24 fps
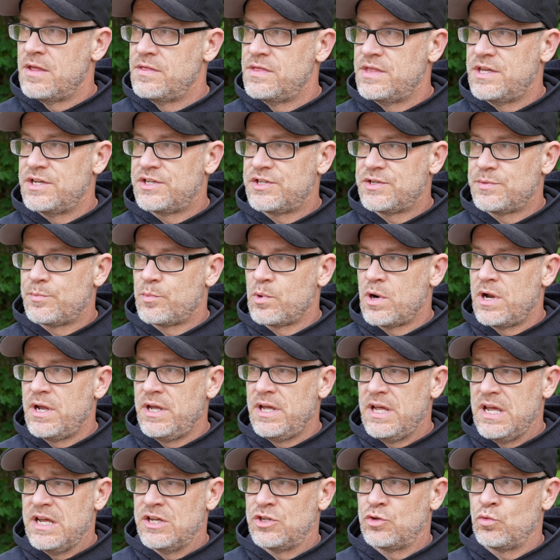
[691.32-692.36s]
This
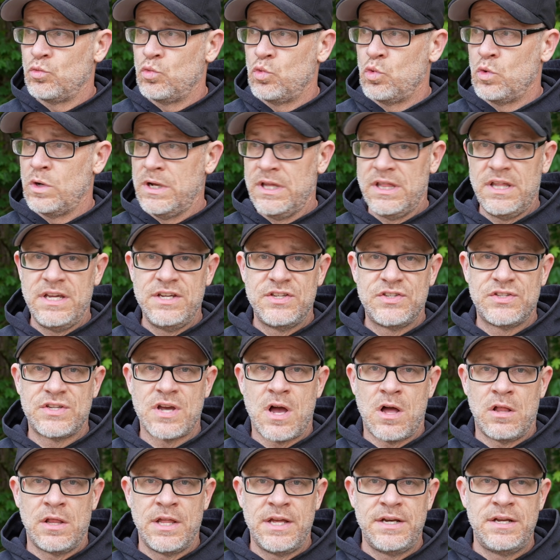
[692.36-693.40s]
spring is really
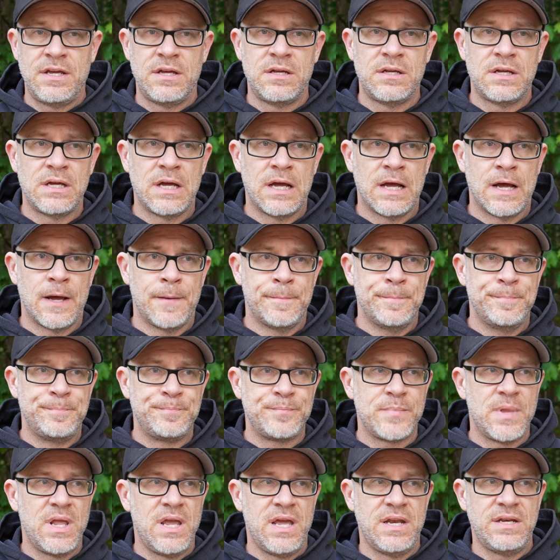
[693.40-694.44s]
solid.
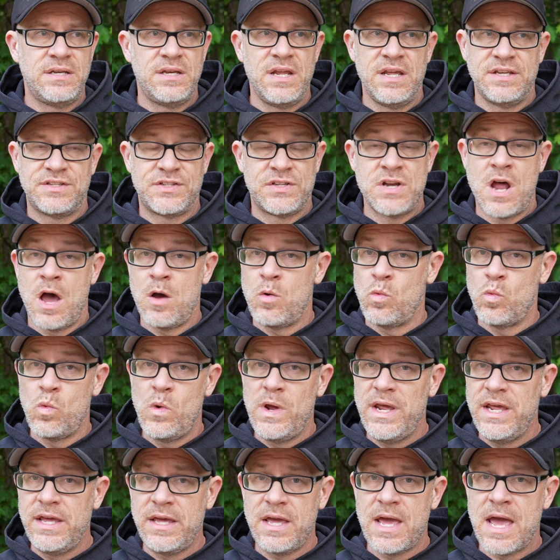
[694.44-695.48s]
It's not
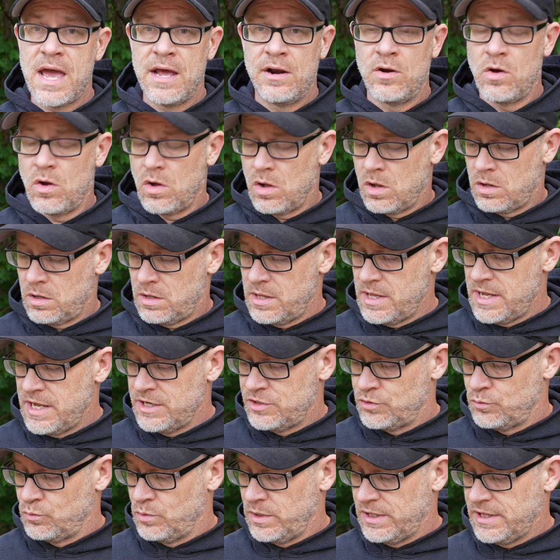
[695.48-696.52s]
weak at all.
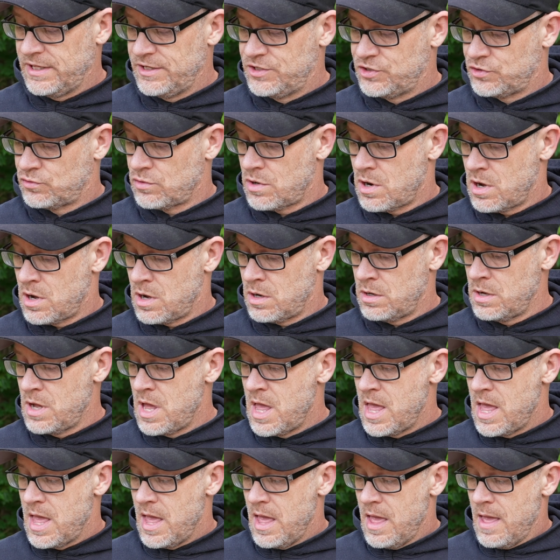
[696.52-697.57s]
It's really strong.
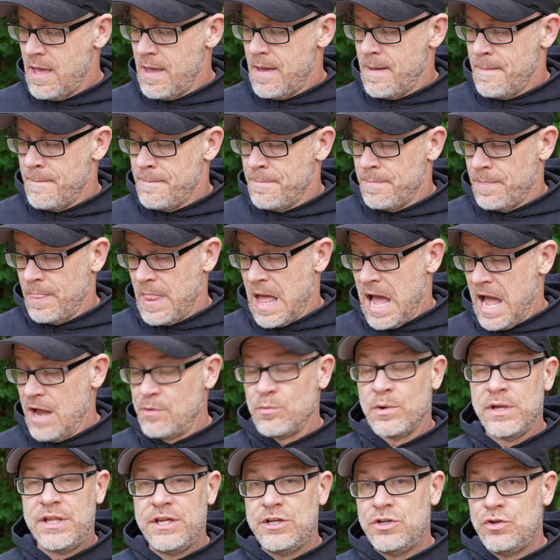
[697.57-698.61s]
I
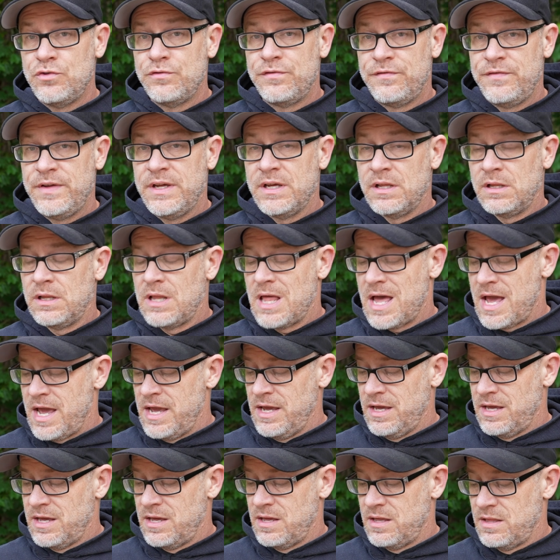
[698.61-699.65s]
really do feel
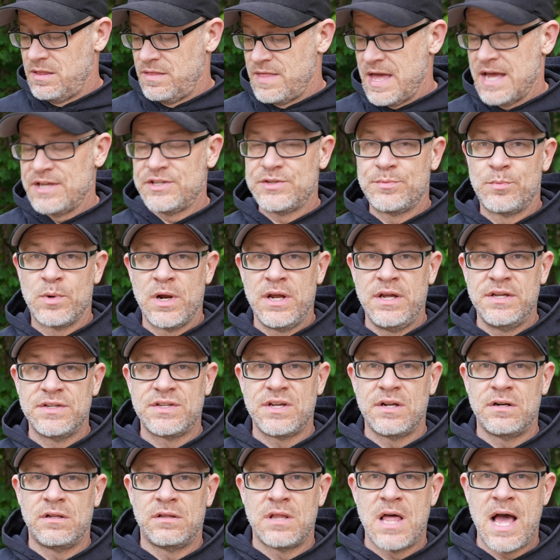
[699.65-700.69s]
like that spring is
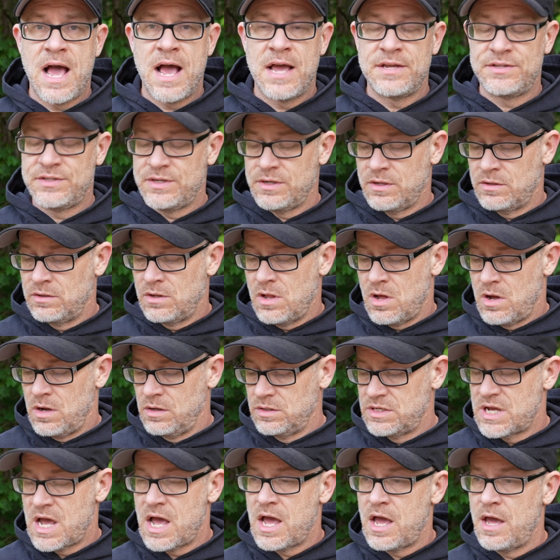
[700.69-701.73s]
going to last a long
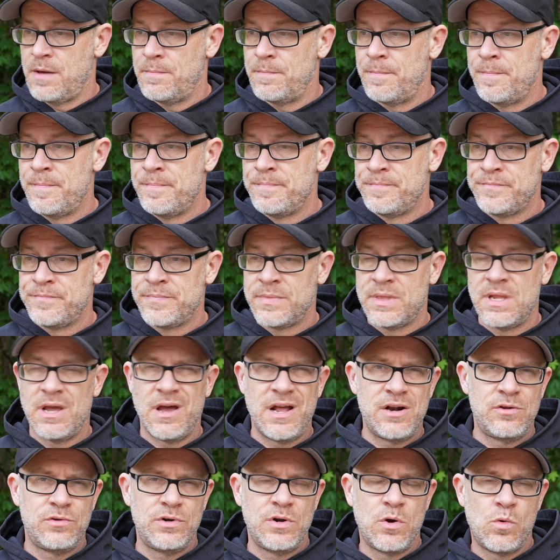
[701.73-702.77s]
time. Now,
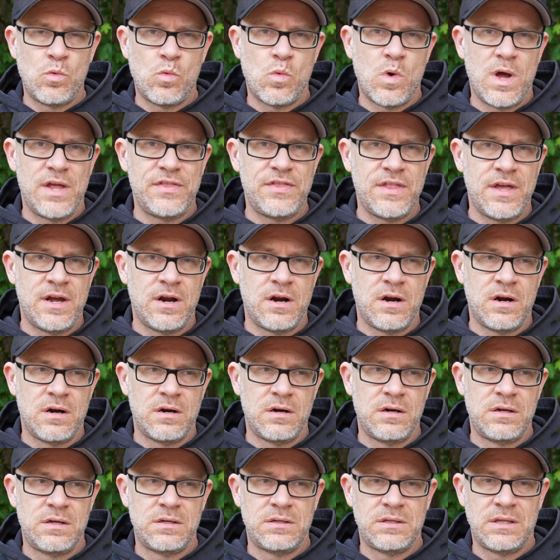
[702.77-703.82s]
I don't know what
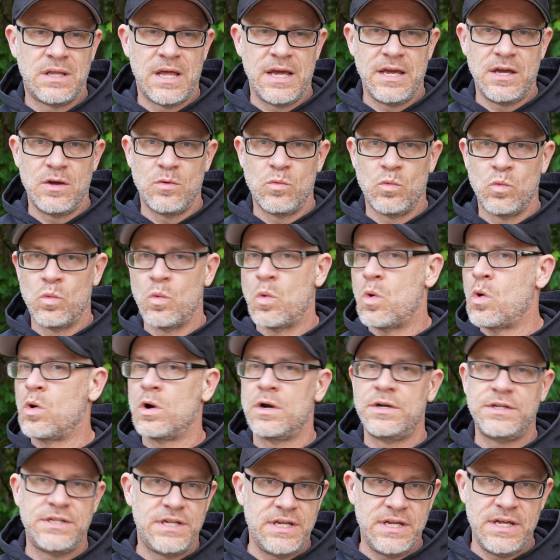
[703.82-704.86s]
their like
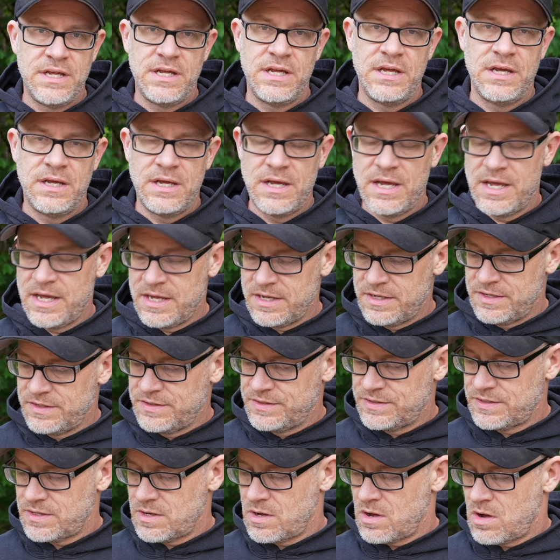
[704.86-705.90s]
warranty
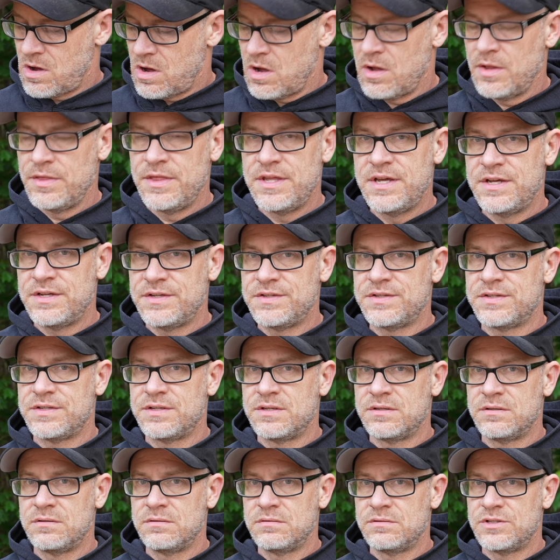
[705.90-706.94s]
is on
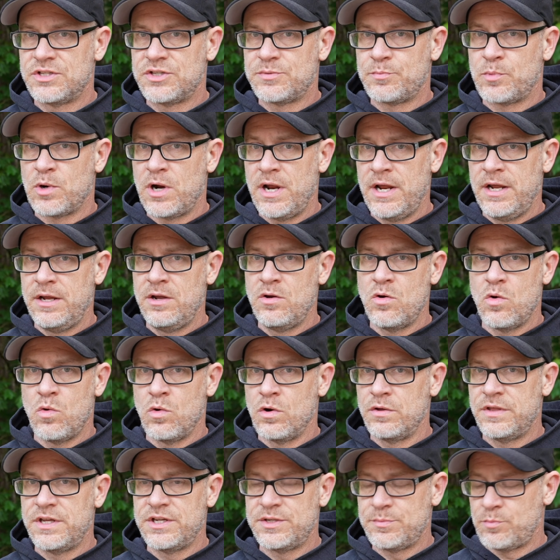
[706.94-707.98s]
this spring
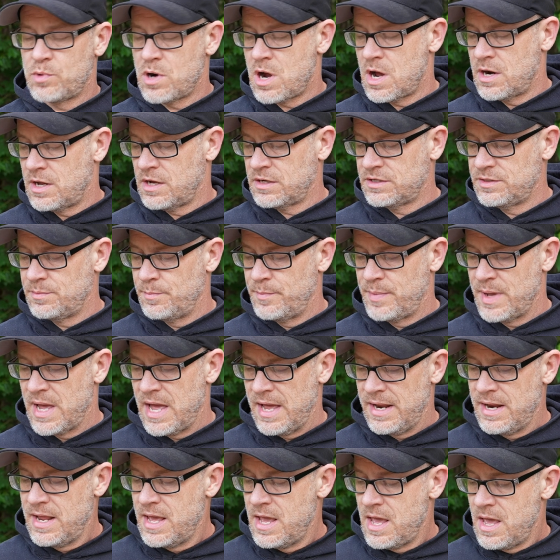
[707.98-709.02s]
or this product,
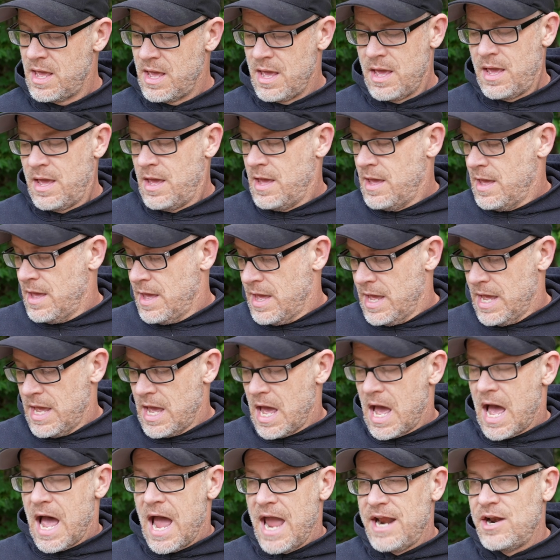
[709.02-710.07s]
but
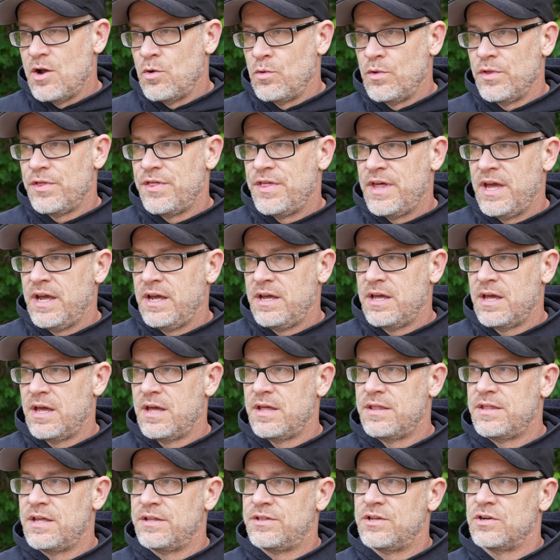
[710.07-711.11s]
I don't think
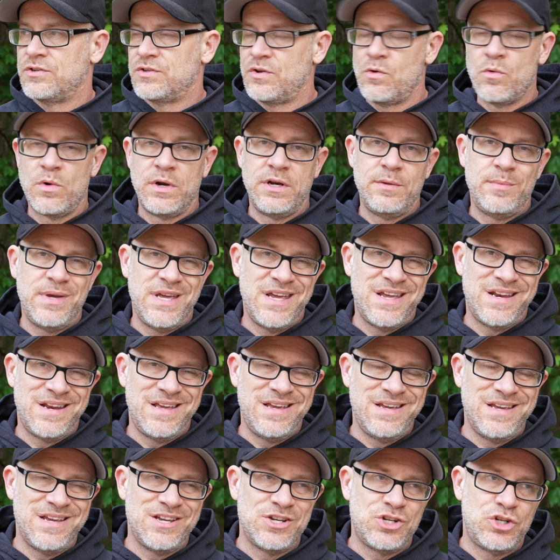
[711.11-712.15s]
that there's going to be
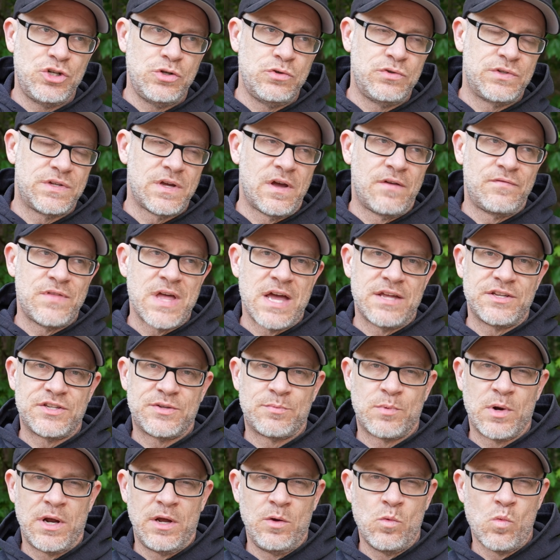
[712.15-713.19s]
any issues of that
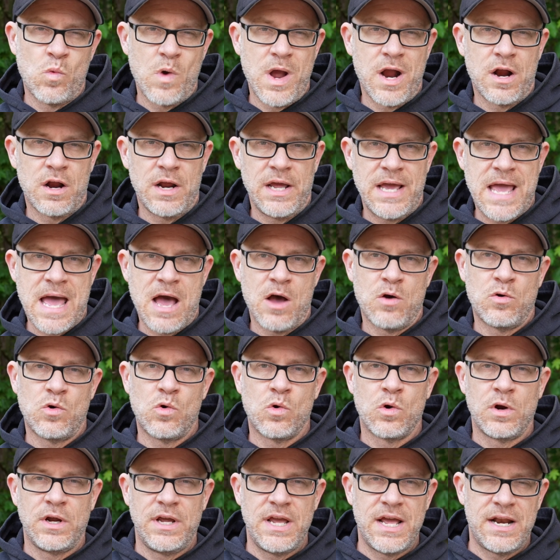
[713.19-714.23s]
spring wearing out
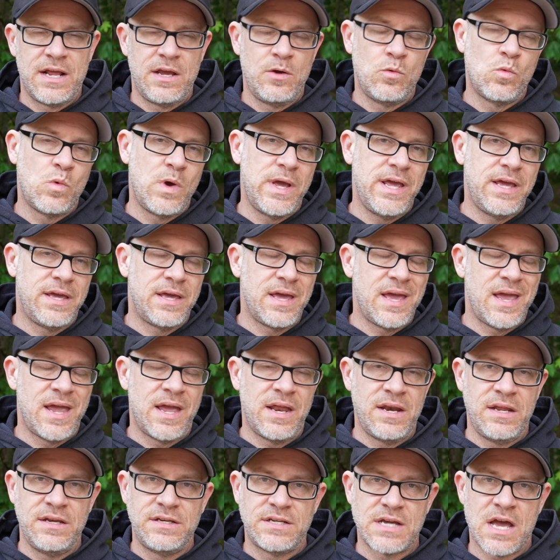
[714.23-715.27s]
or getting weak
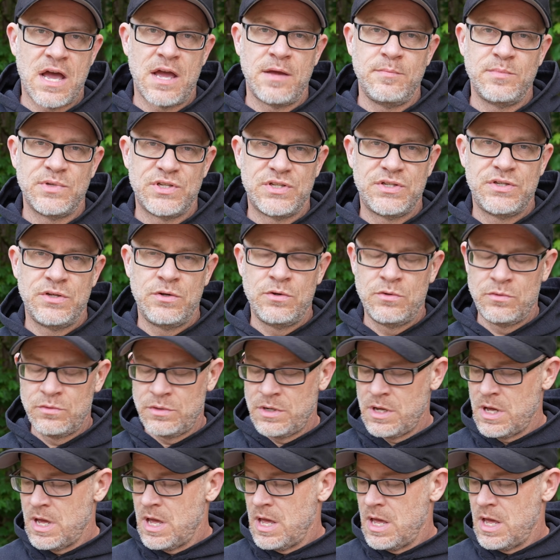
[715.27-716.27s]
anytime soon.